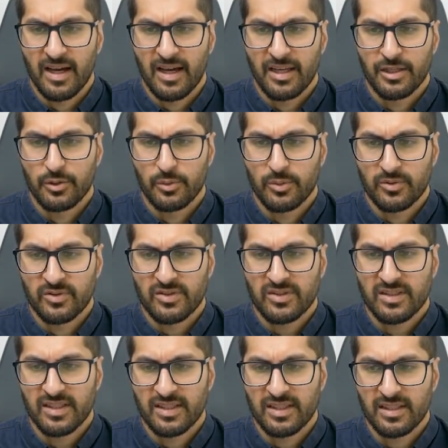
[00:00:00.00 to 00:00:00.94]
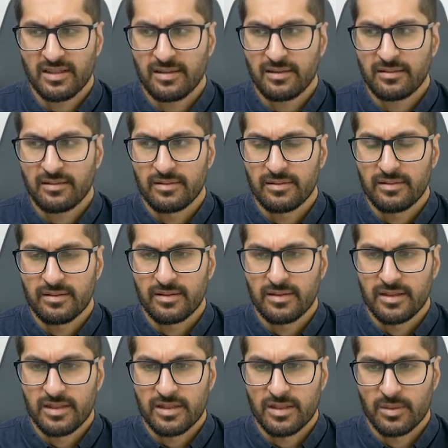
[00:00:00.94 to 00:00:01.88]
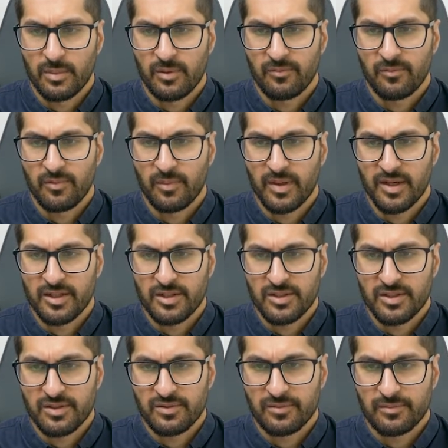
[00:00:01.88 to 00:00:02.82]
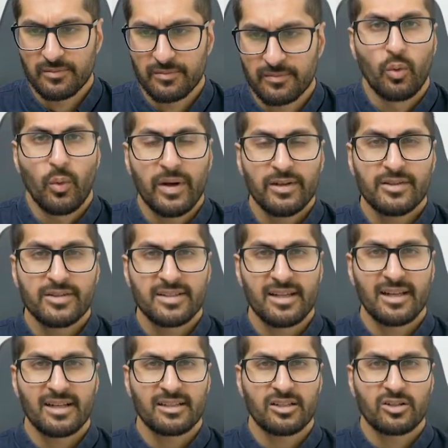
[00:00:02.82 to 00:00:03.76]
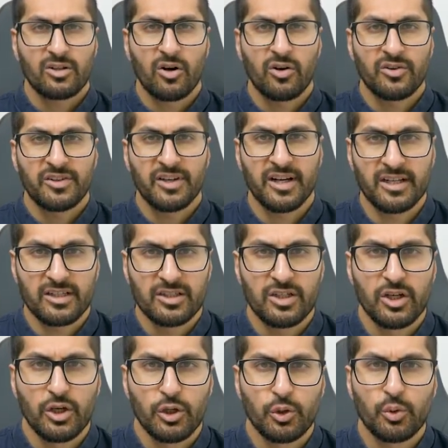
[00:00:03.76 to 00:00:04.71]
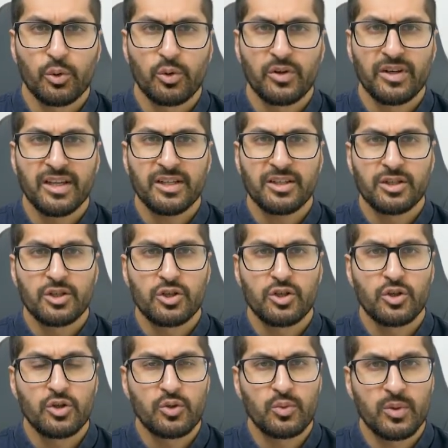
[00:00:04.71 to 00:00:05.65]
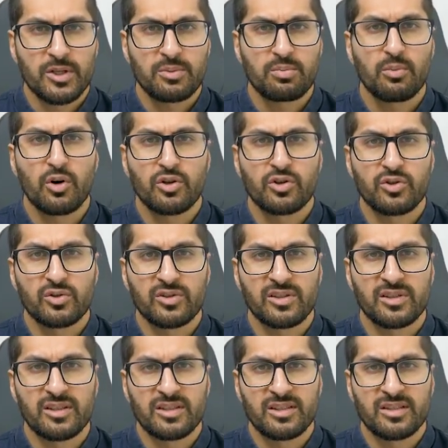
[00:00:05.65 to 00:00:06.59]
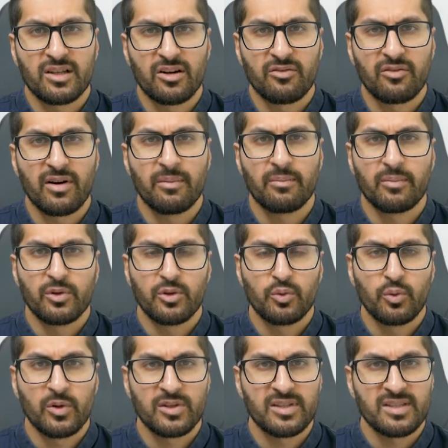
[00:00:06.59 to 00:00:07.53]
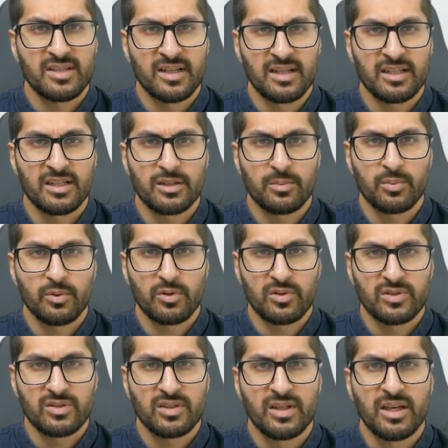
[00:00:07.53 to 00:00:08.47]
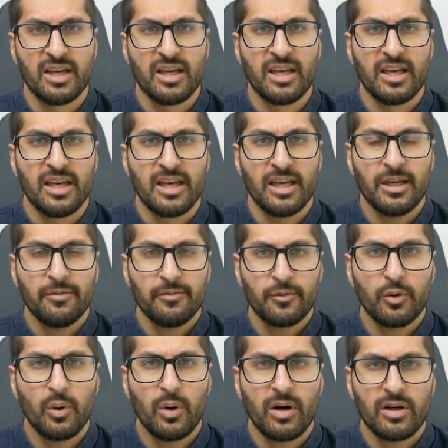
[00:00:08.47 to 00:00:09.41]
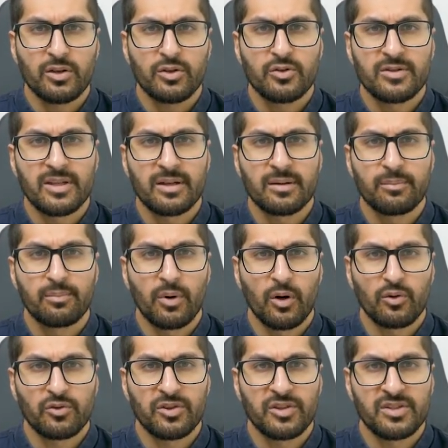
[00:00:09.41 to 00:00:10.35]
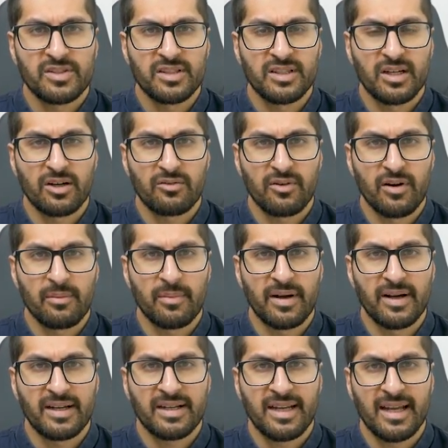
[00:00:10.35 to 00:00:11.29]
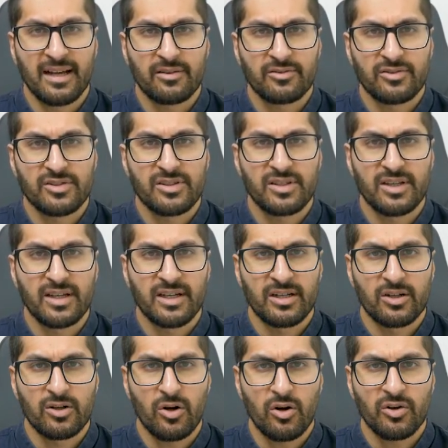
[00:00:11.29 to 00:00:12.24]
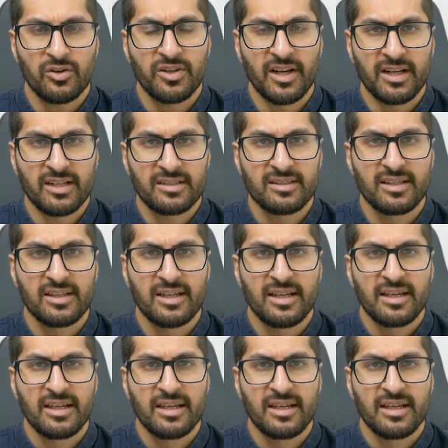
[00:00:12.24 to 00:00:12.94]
and you will see some information. When you select the contacts, you will need to choose which modules in the CRM you want to sync into Books. If you are using both the CRM accounts and contacts,